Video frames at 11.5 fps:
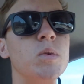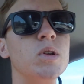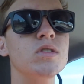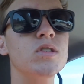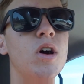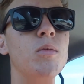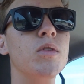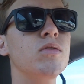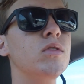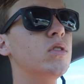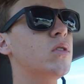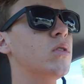a bit of time with a
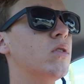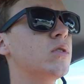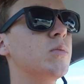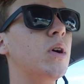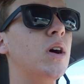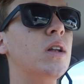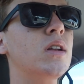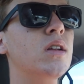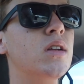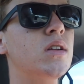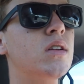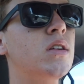few lawns, but
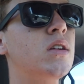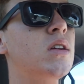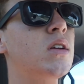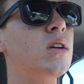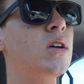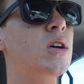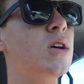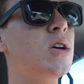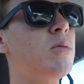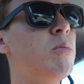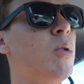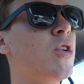
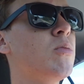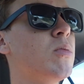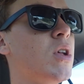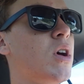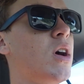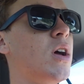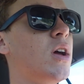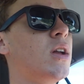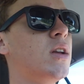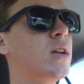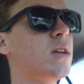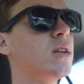bottom
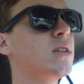line